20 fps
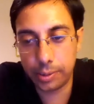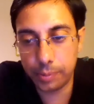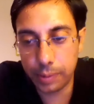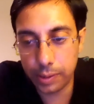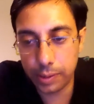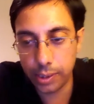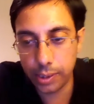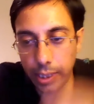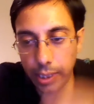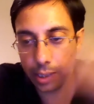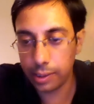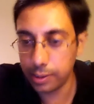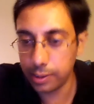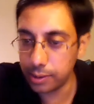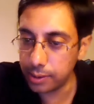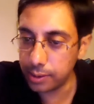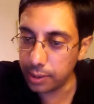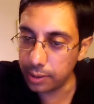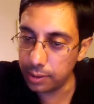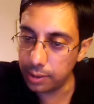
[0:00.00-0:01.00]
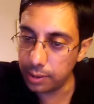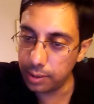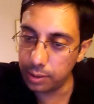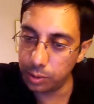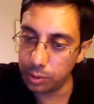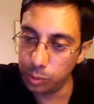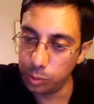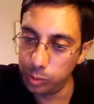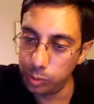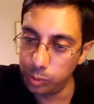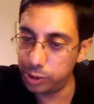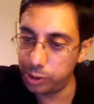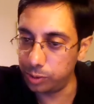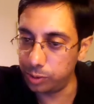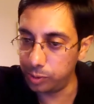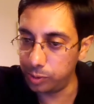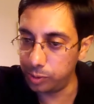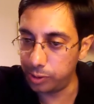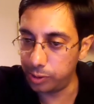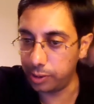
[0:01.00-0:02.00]
far as I understand, there are two
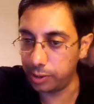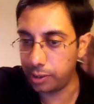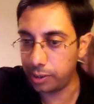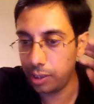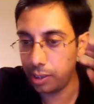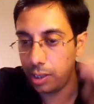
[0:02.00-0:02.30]
issues here.